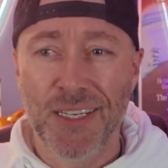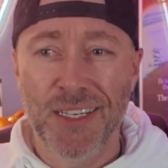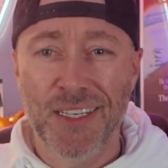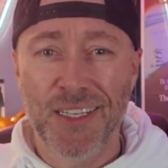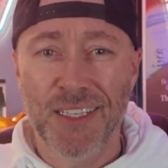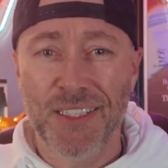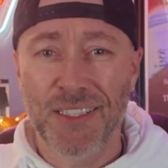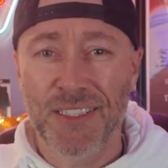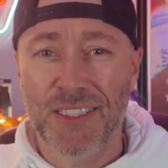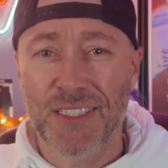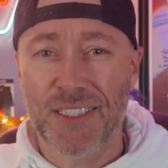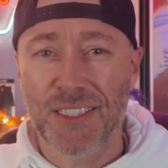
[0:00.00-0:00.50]

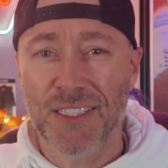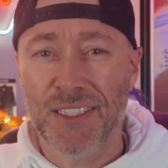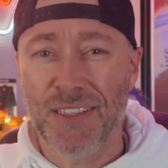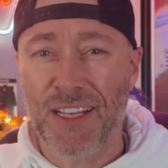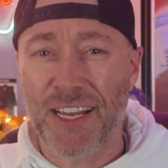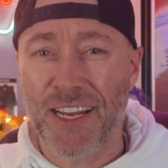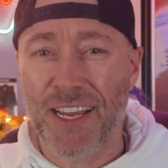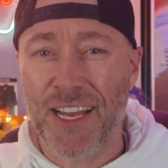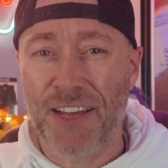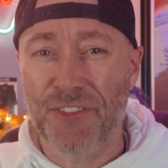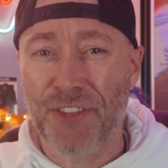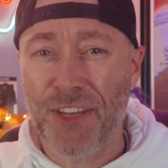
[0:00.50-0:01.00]
and
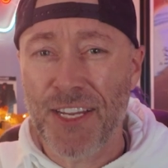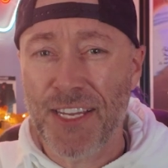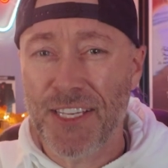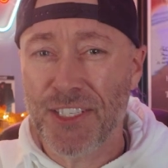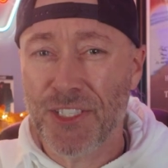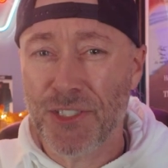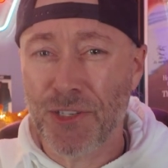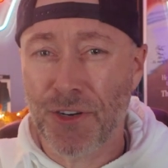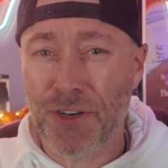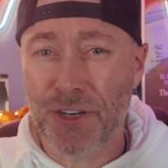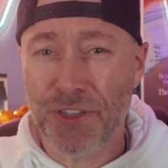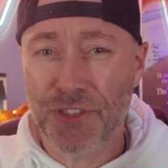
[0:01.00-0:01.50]
like I think it
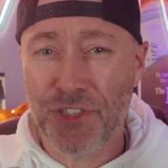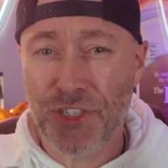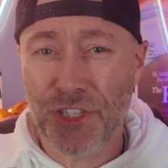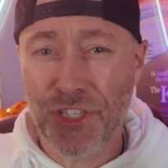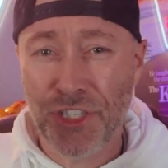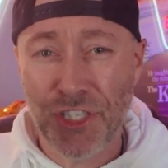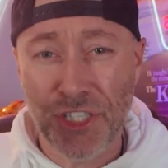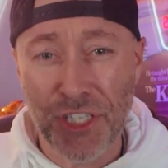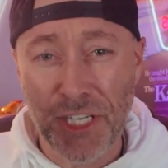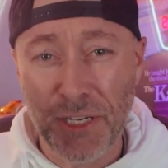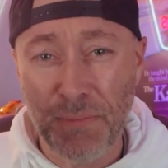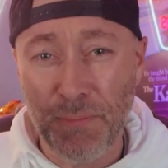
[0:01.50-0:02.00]
started
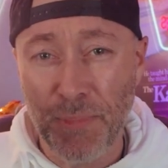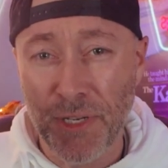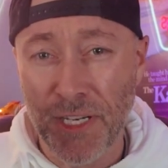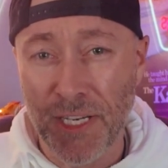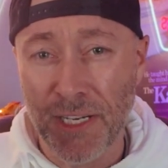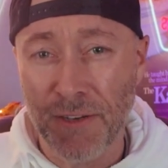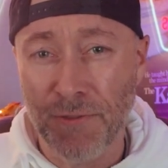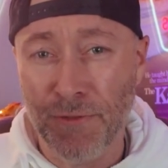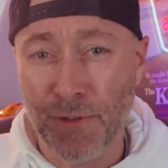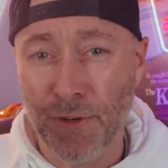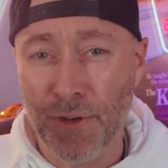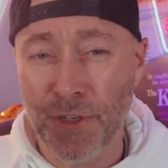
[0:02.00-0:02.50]

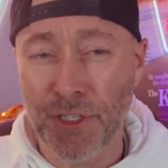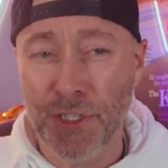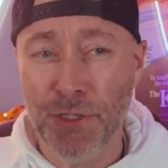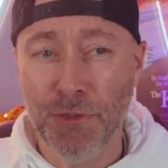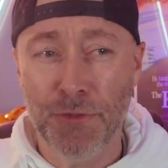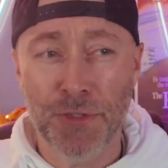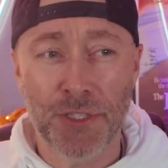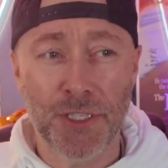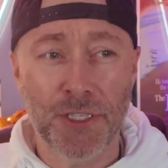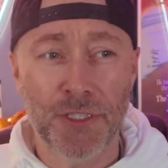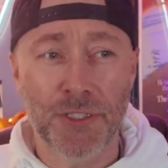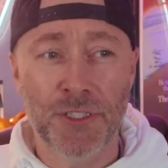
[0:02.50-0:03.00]
shipping for
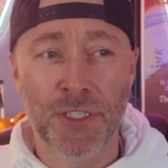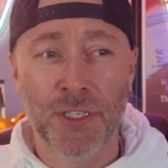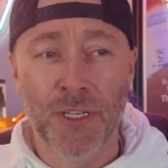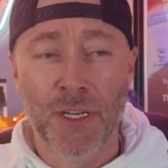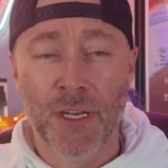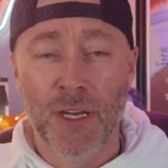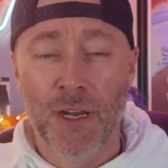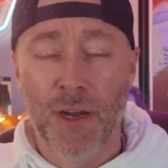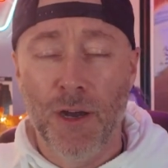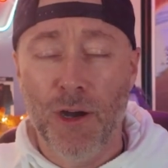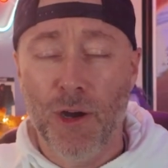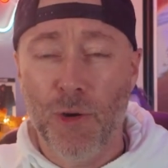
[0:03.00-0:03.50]
usage
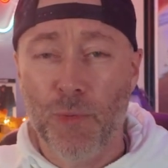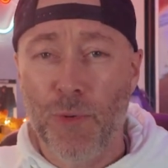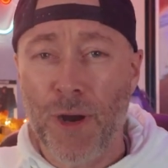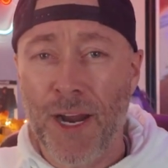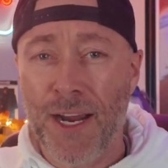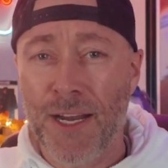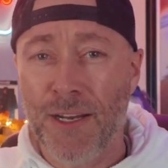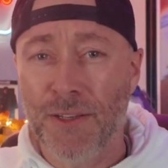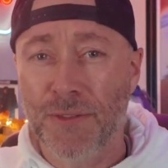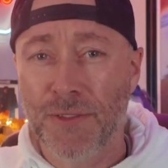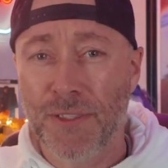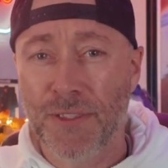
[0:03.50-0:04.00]

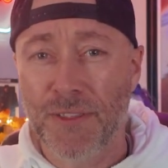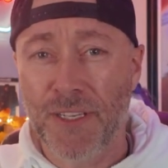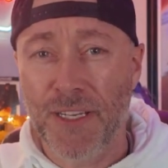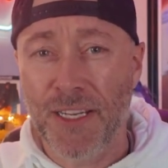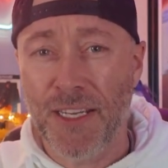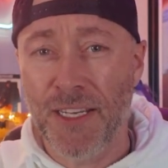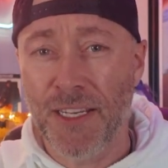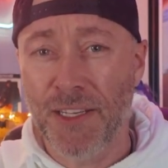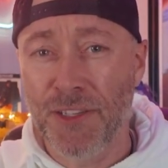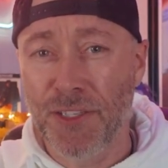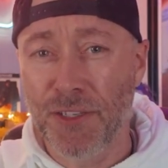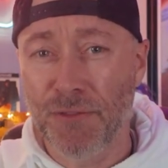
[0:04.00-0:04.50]
around
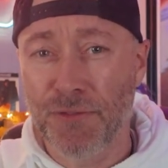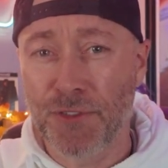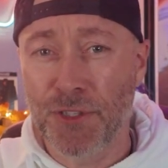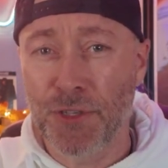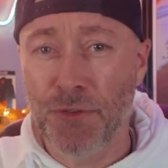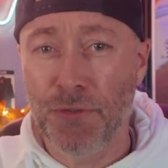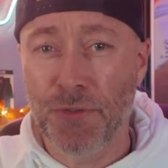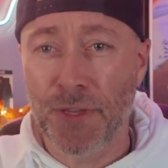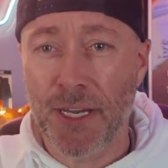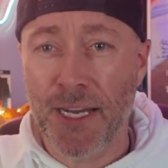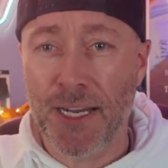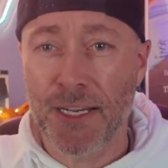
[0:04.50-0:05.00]
the end of
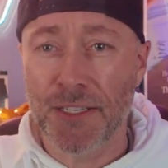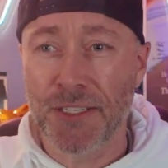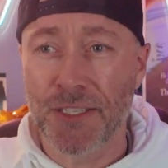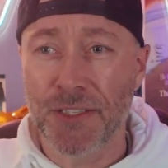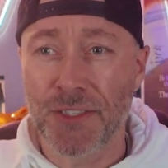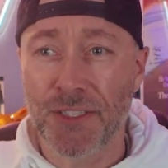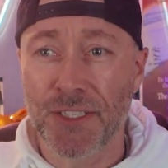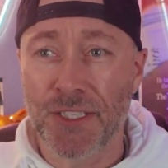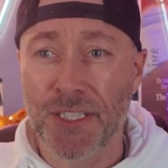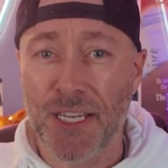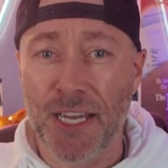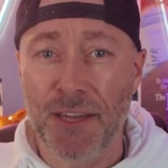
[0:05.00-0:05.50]

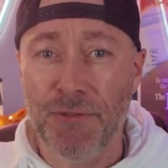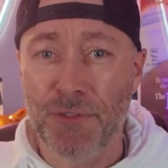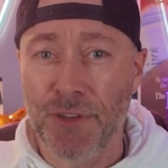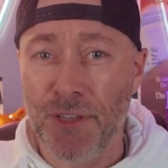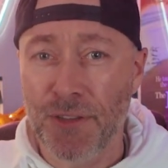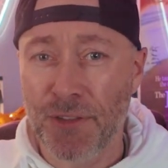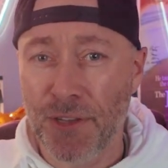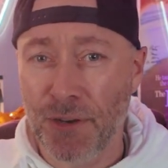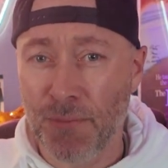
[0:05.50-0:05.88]
2007.